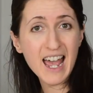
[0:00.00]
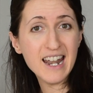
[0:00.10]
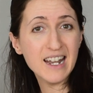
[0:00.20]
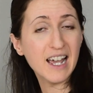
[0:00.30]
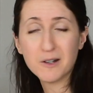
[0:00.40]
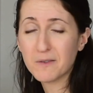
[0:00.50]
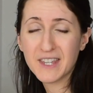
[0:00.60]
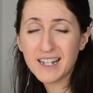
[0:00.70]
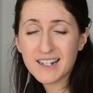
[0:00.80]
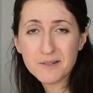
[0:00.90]
And I
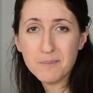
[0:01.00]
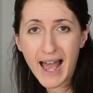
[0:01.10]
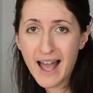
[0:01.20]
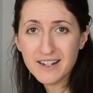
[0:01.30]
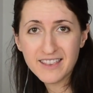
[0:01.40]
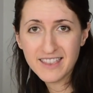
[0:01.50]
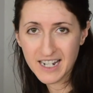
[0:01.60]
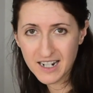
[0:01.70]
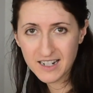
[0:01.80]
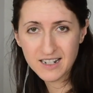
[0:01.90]
don't think it's a bad
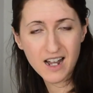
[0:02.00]
thing to